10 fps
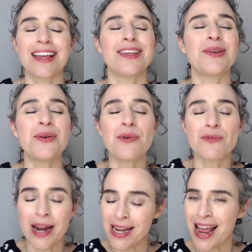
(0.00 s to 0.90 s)
you
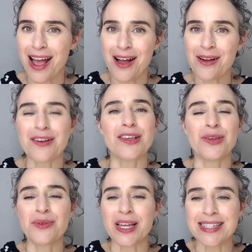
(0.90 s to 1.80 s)
right now
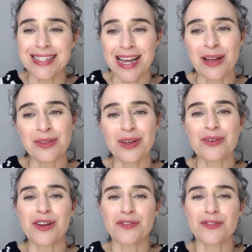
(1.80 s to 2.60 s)
you can download